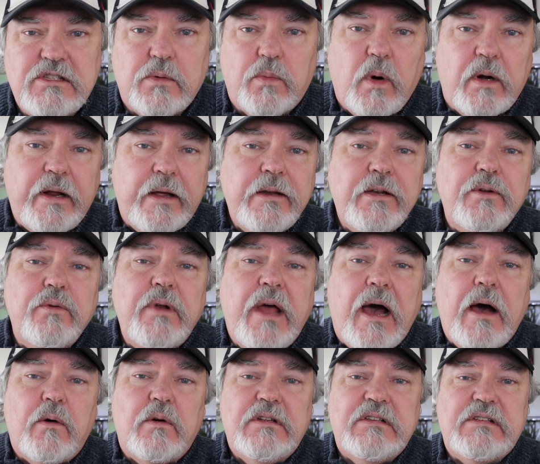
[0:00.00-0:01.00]
So what I do
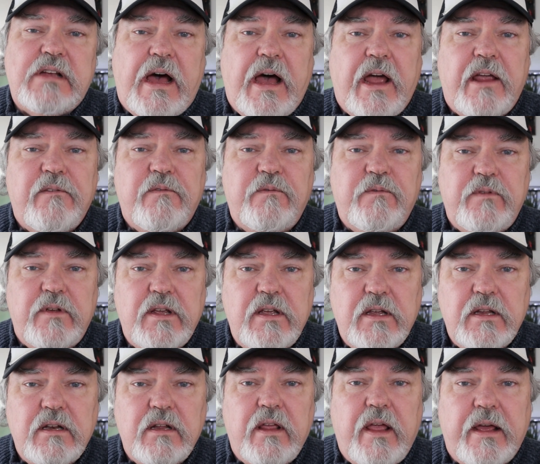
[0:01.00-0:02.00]
now is I
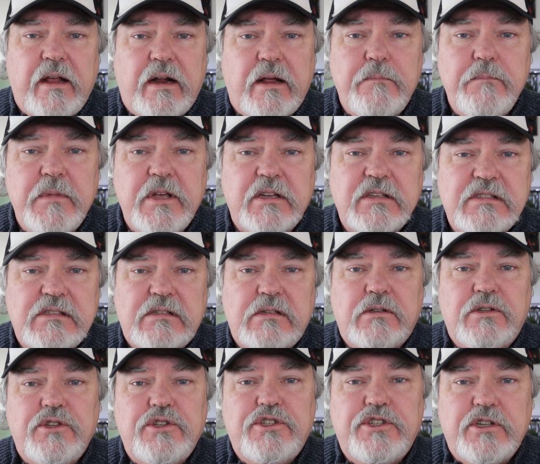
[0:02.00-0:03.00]
feed and I mist
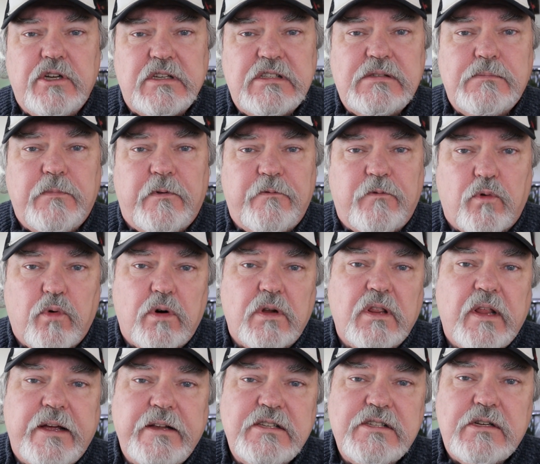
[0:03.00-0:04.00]
just before
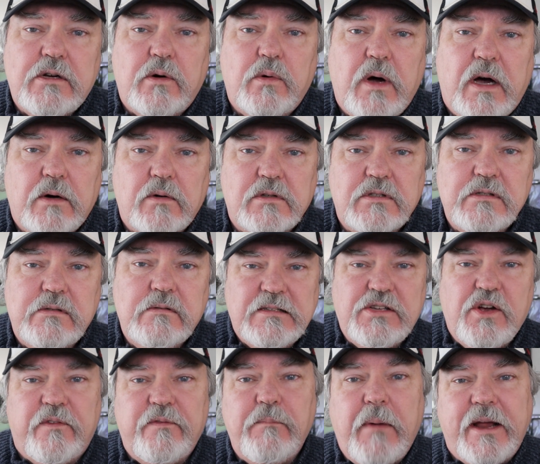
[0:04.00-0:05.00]
lights go out.
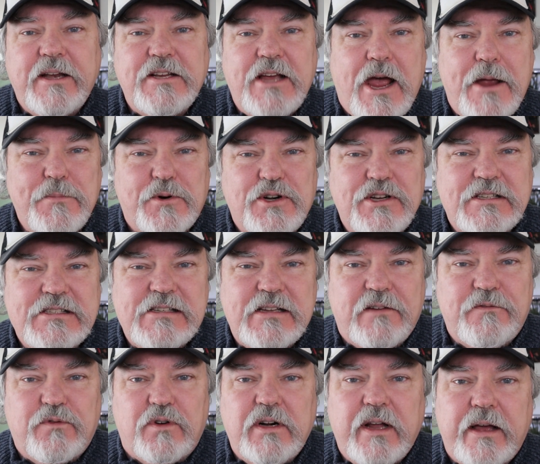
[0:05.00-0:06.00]
So if my timer is
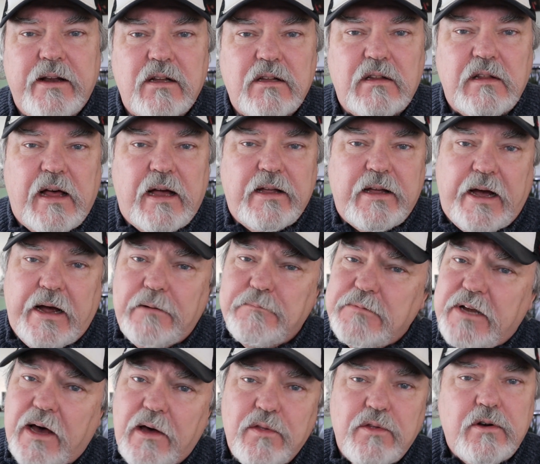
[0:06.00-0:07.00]
set for 9 o'clock, I'm
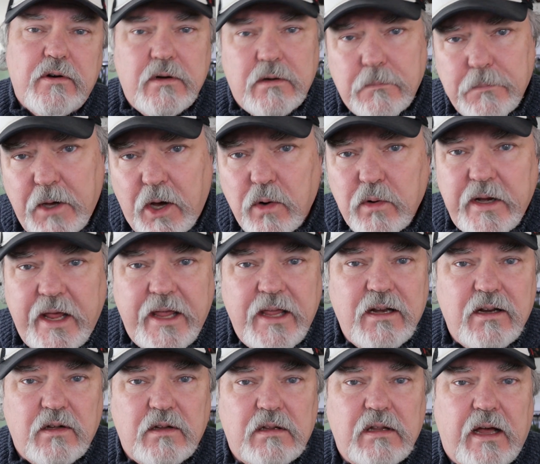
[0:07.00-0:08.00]
down there at about
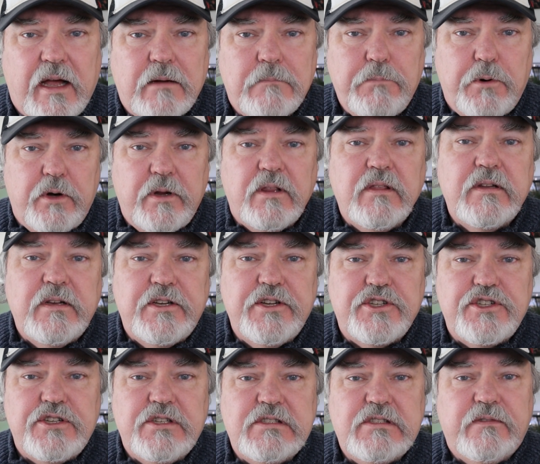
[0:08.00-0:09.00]
8 o'clock putting the
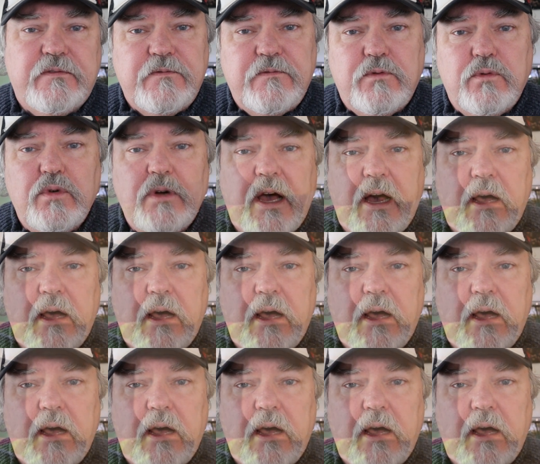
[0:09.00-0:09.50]
dishes of food